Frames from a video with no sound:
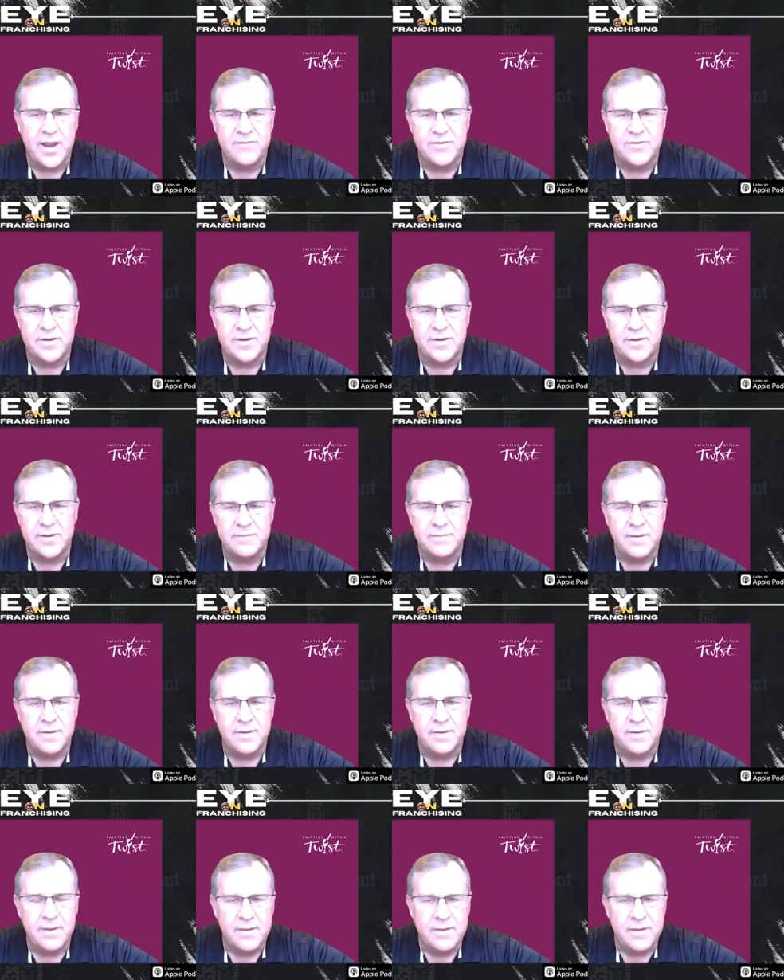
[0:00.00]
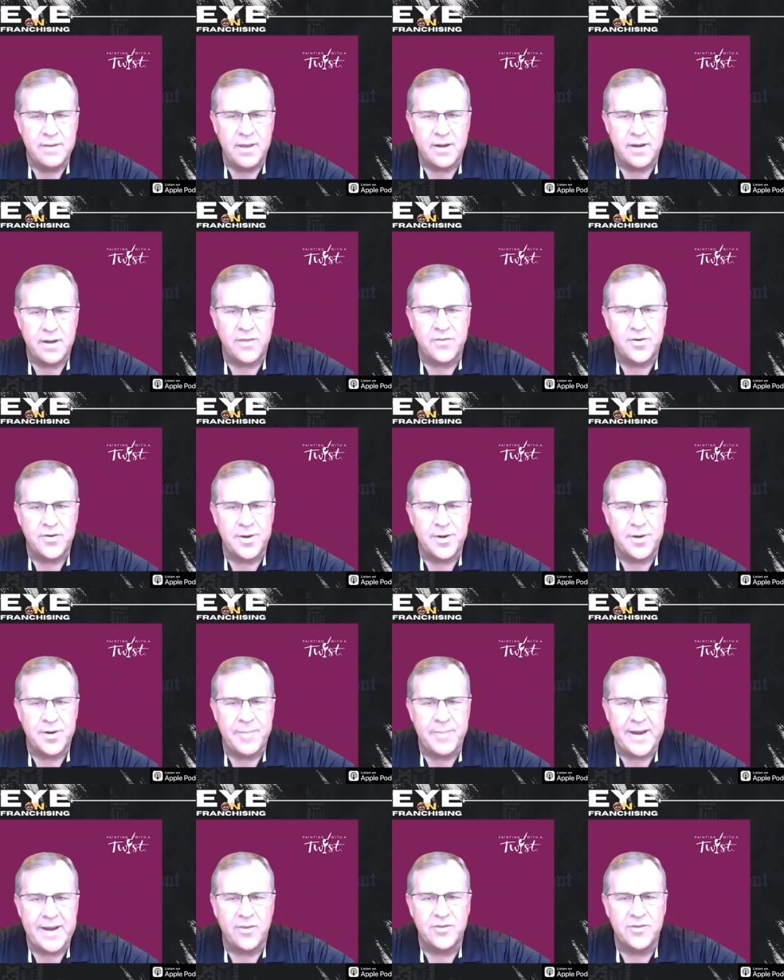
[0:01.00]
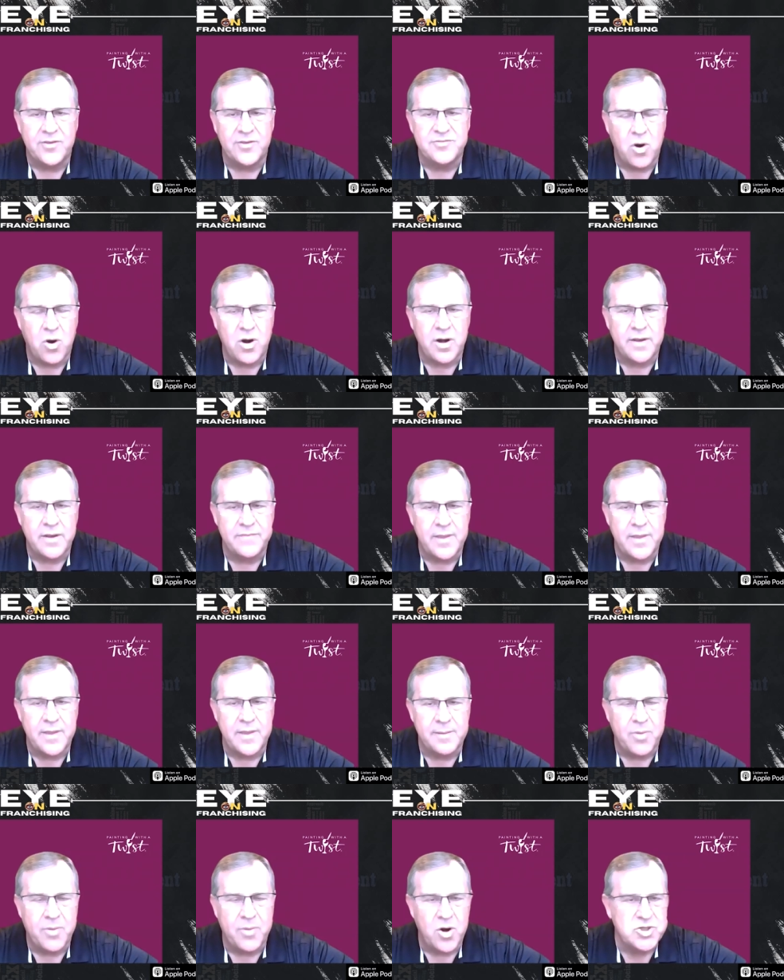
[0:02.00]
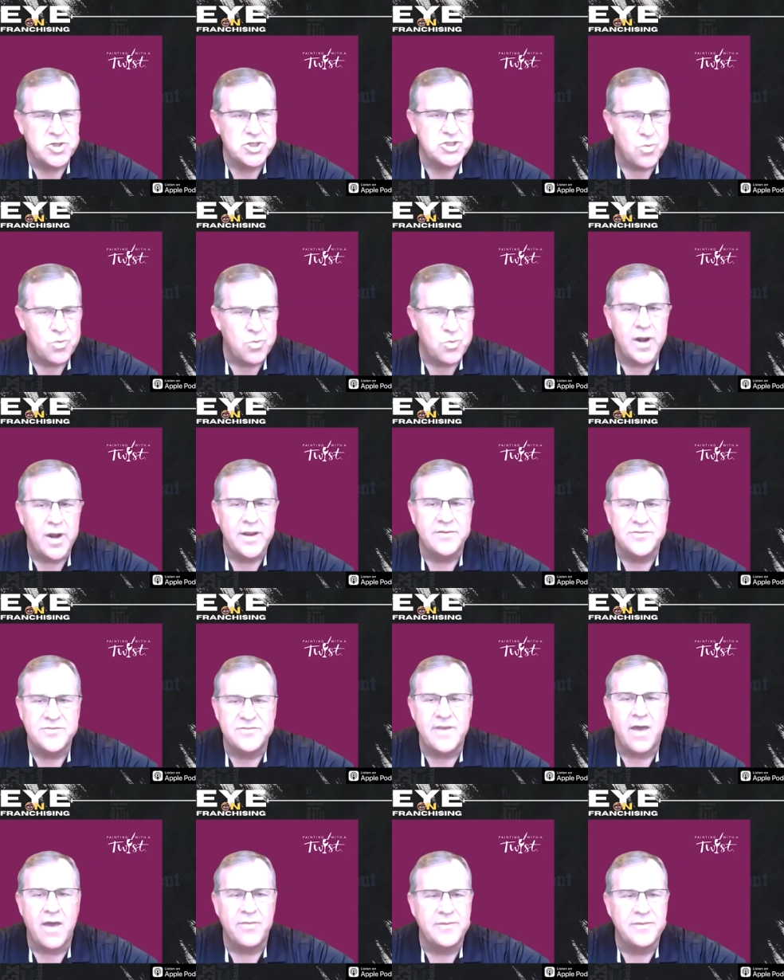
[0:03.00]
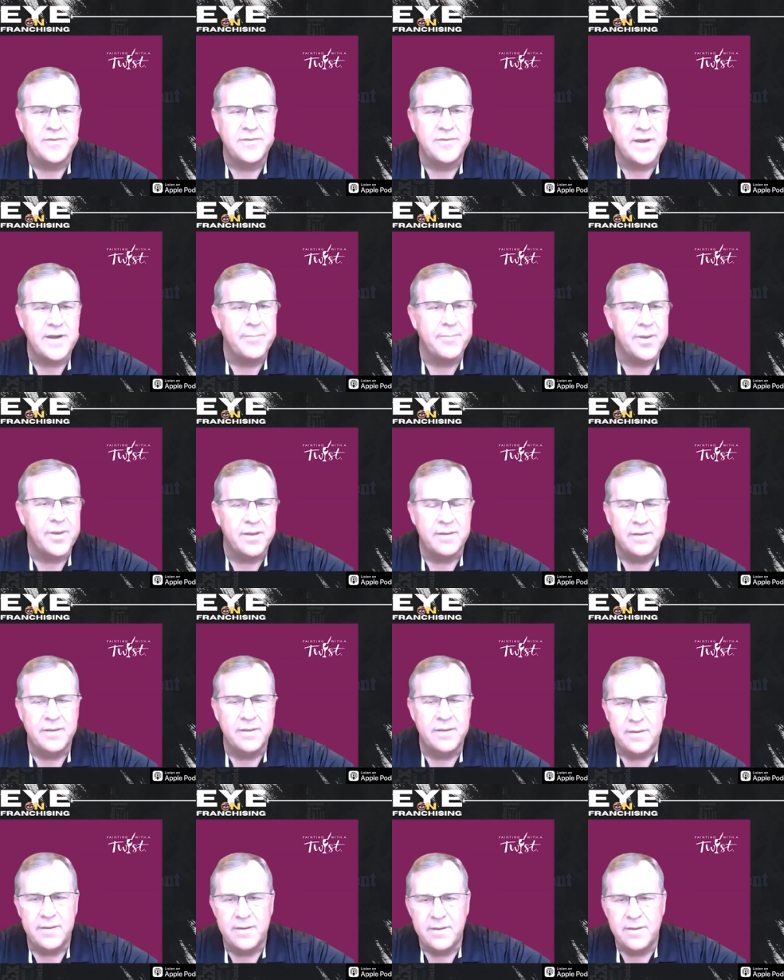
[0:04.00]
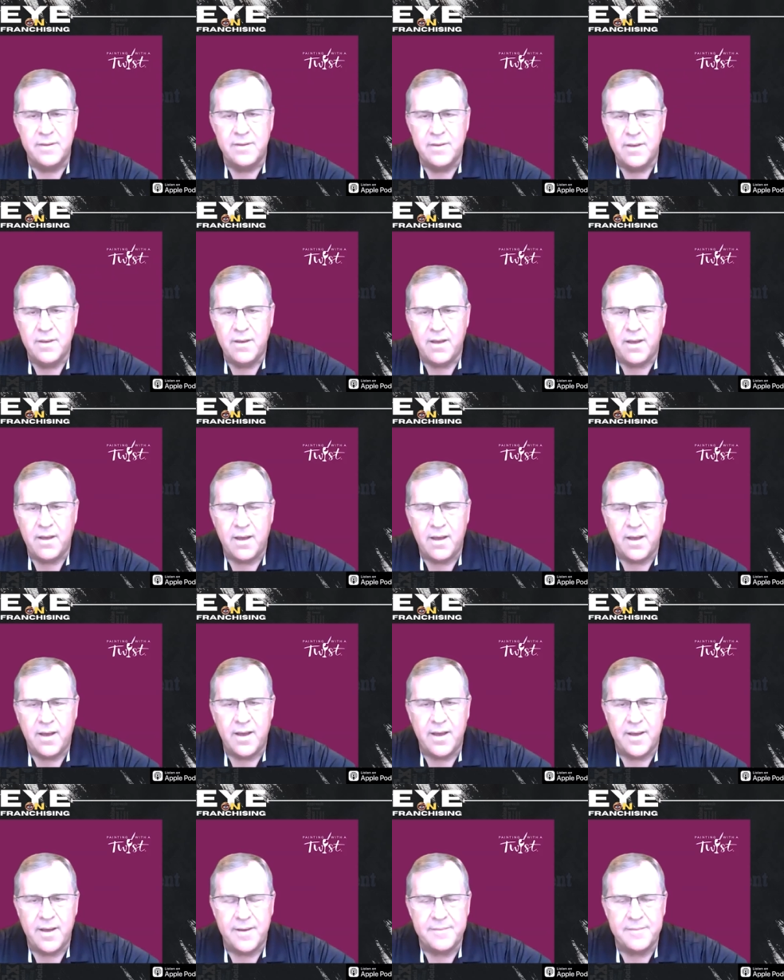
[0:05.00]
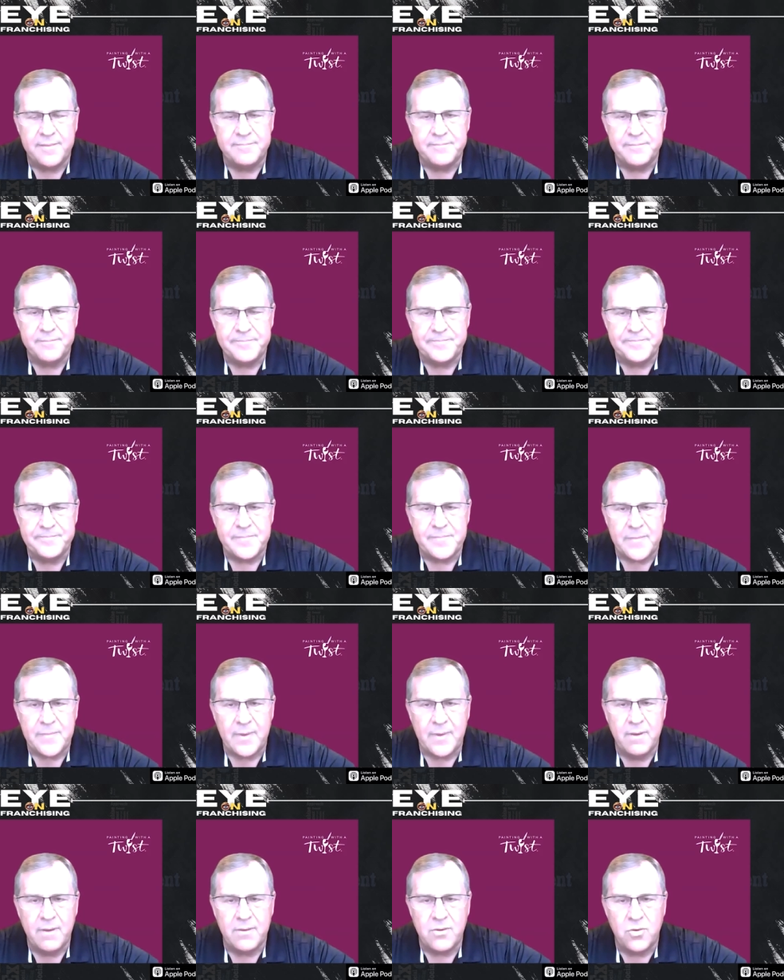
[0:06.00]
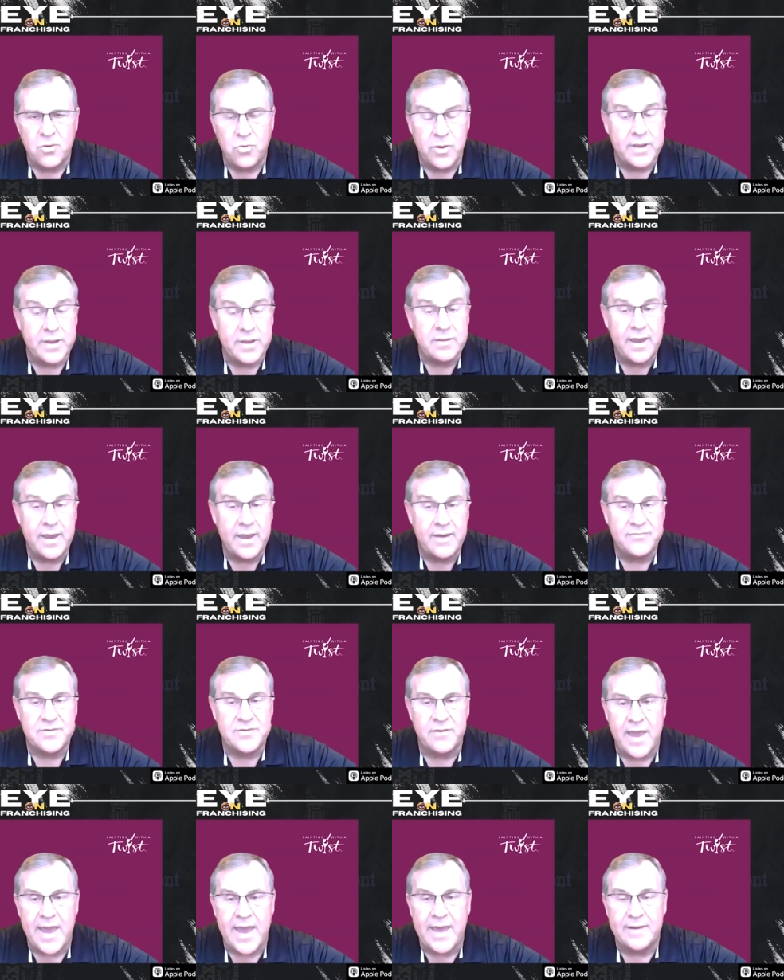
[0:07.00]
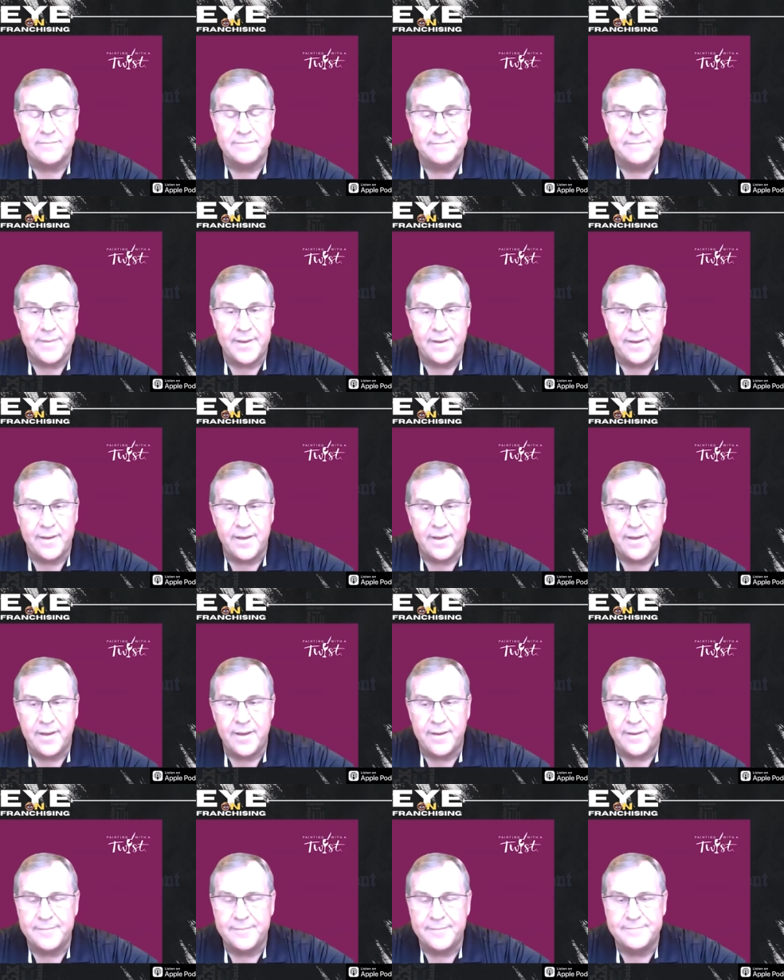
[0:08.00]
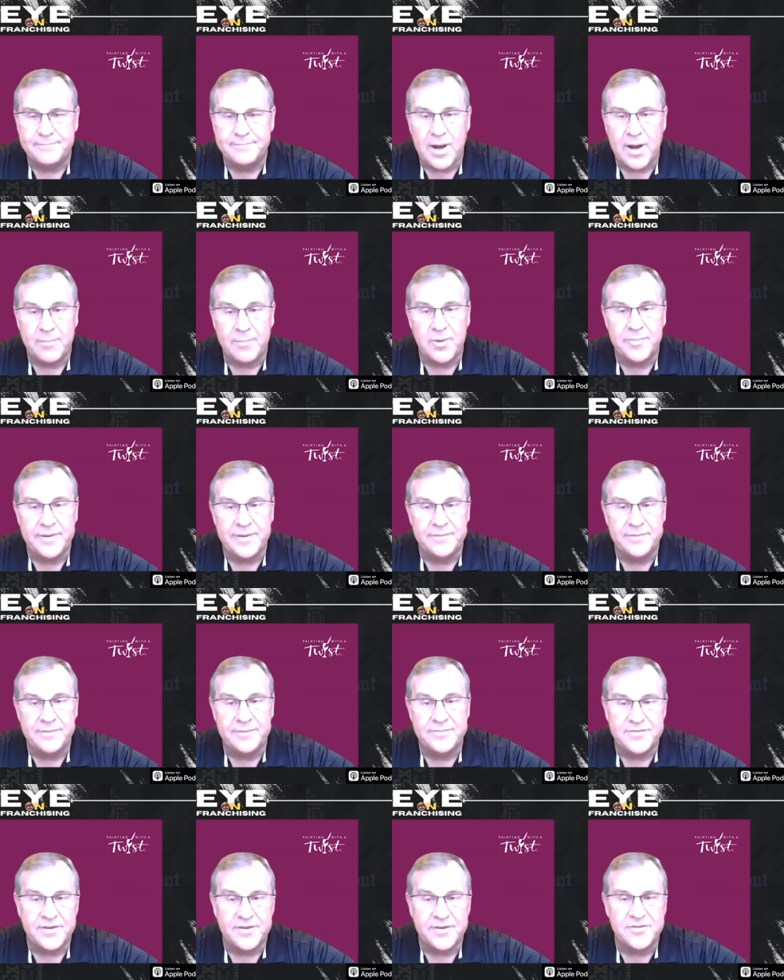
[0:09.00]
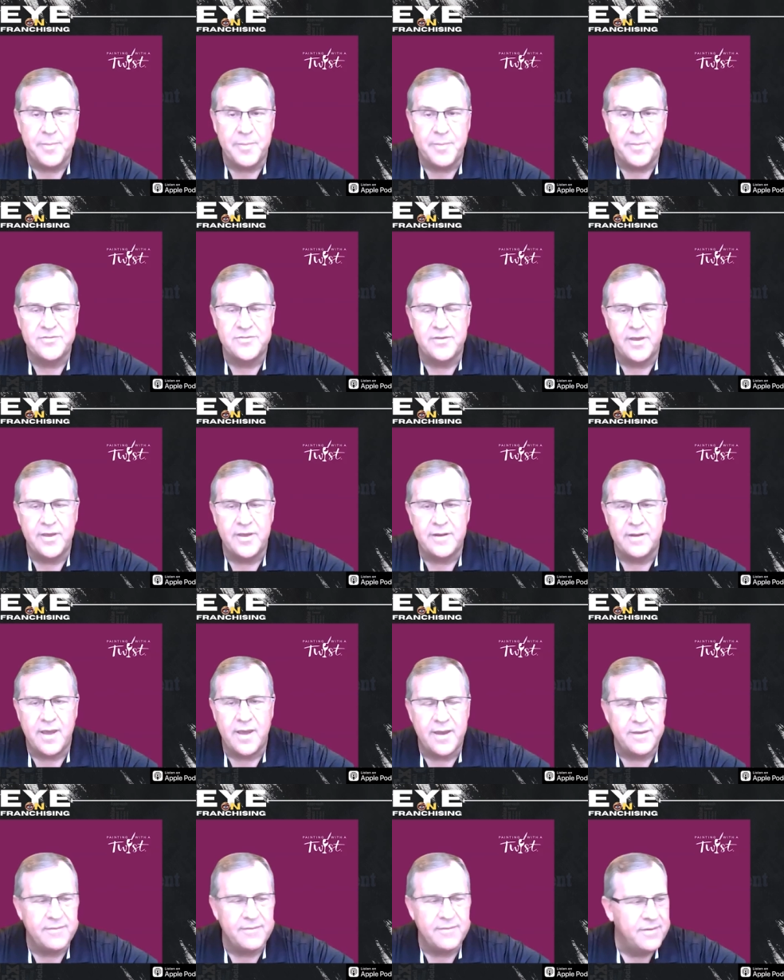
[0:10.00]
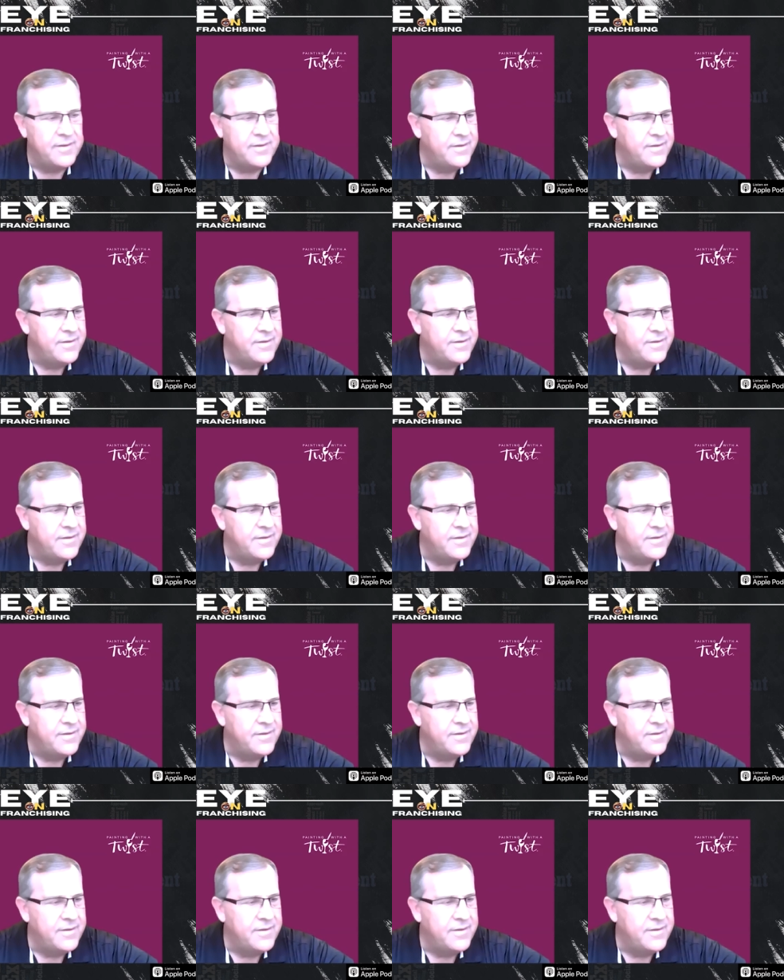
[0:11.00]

Haven and another in Pinellas Park, and then purchased one in South Tampa. Uh, quickly after that, uh, probably six months in, I